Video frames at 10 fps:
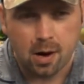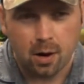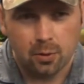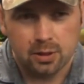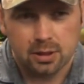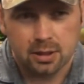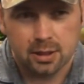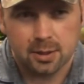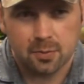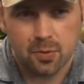I would
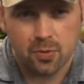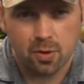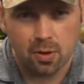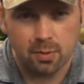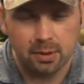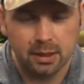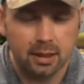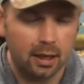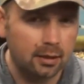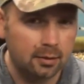say probably
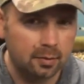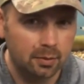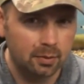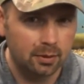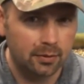guiding people